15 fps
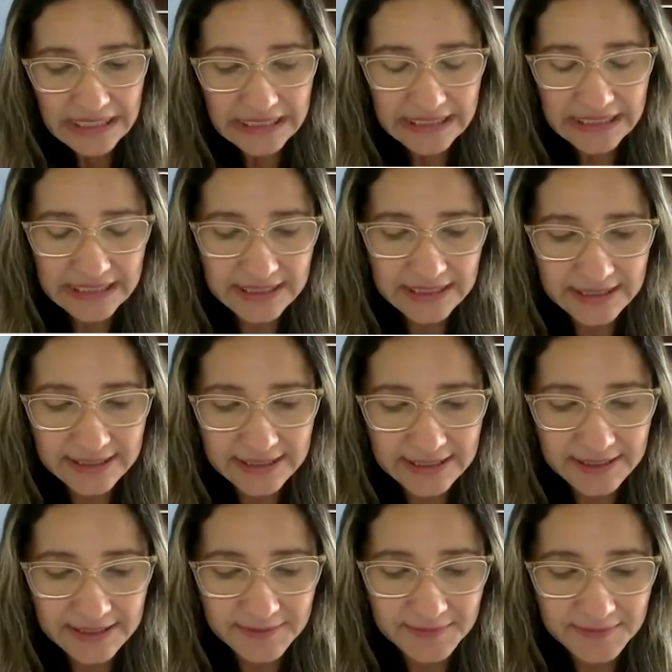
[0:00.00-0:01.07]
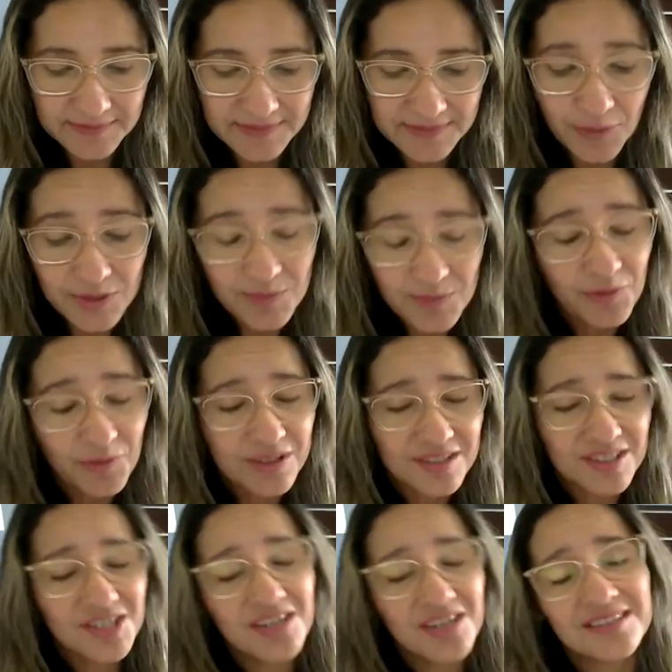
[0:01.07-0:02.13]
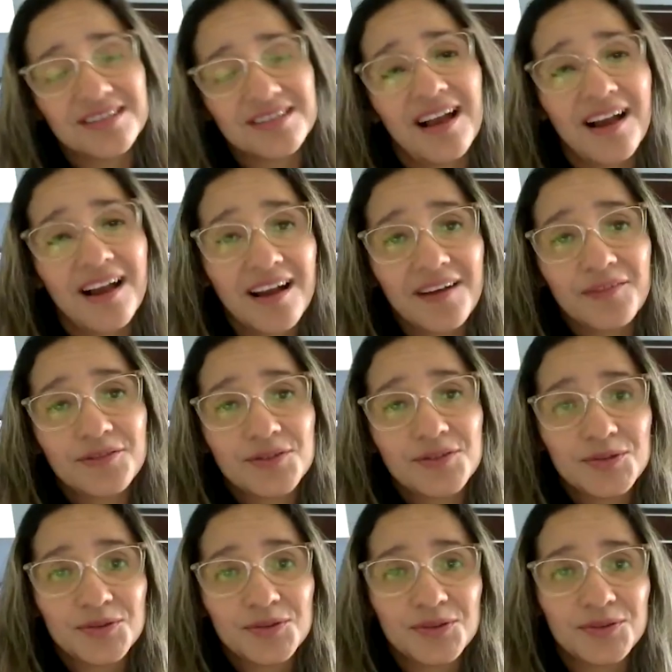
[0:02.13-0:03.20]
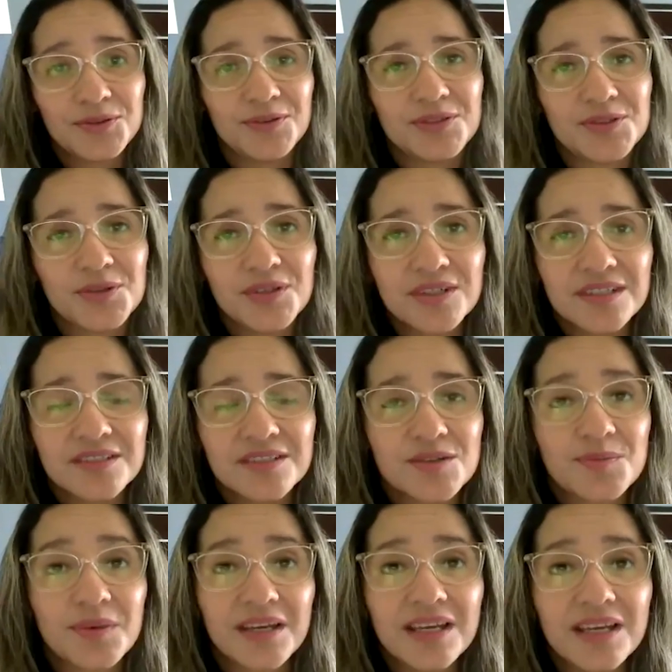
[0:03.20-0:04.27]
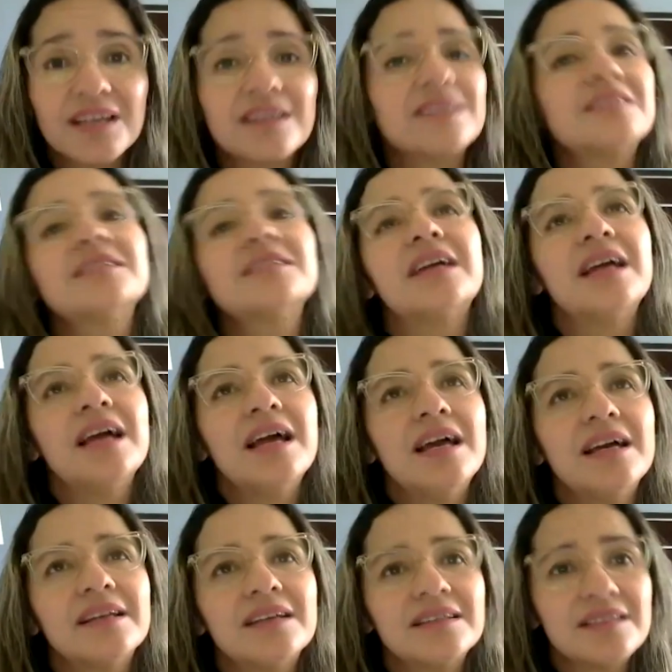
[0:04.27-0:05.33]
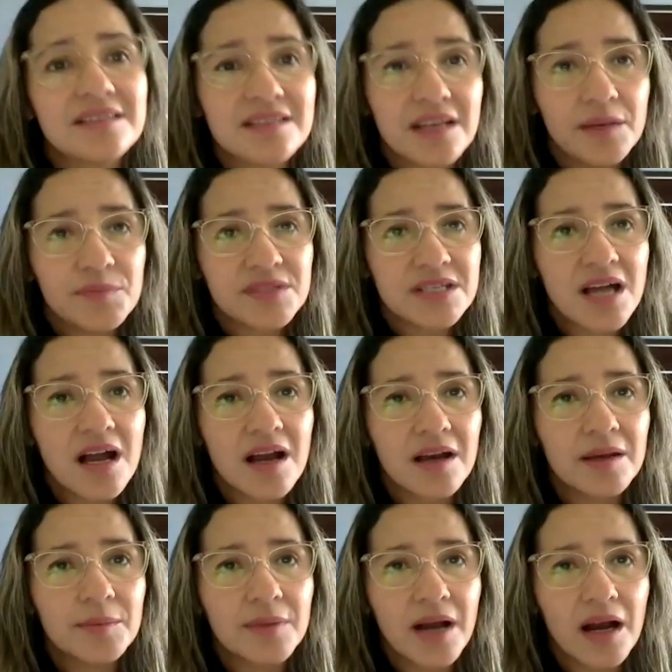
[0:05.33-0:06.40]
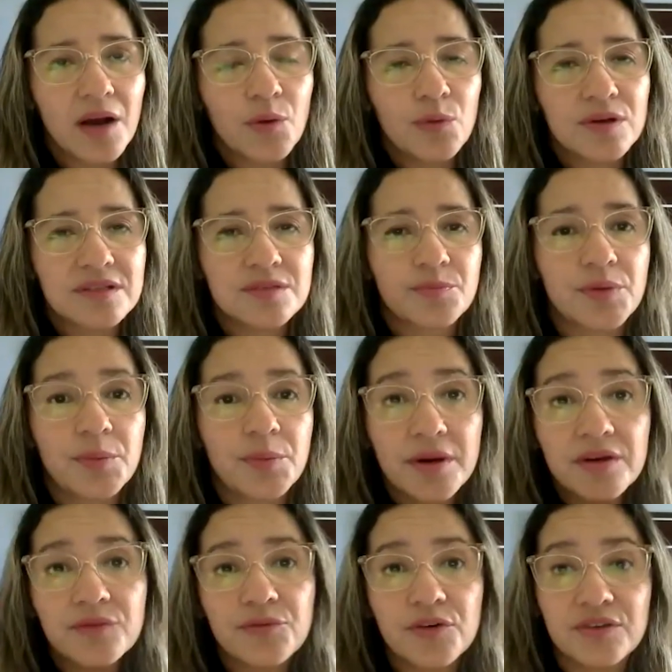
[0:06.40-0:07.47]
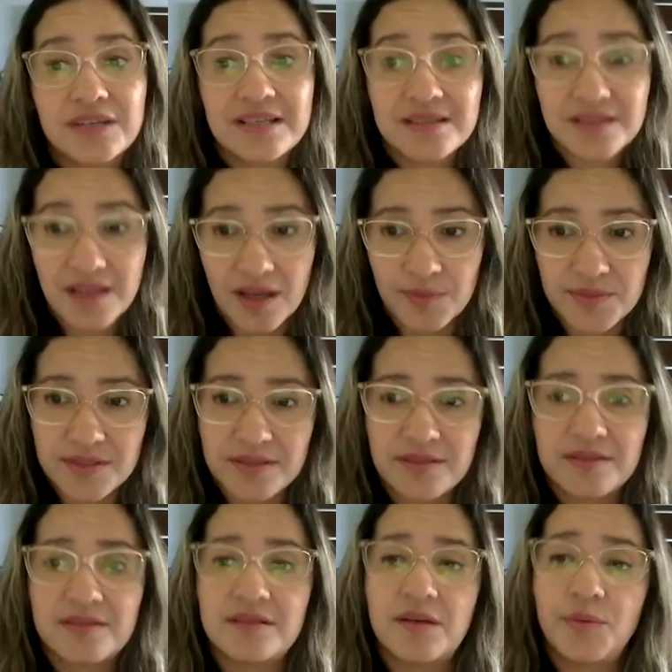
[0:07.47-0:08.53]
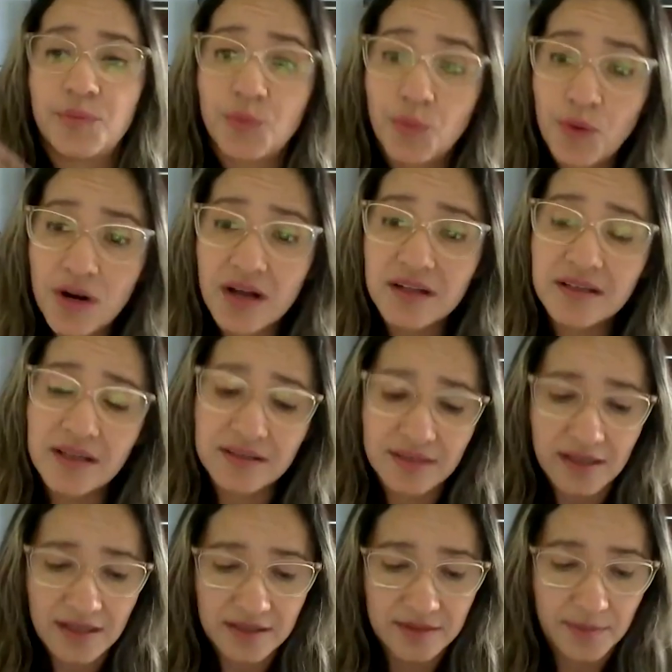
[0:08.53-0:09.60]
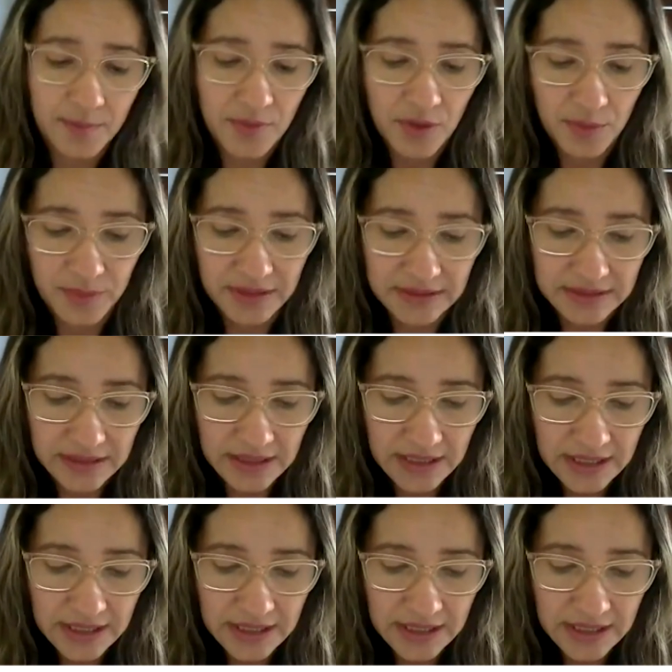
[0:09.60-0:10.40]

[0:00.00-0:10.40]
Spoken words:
And that was my first challenge. I had to learn to speak English. And at the same time, I was preparing for the steps. One at the moment.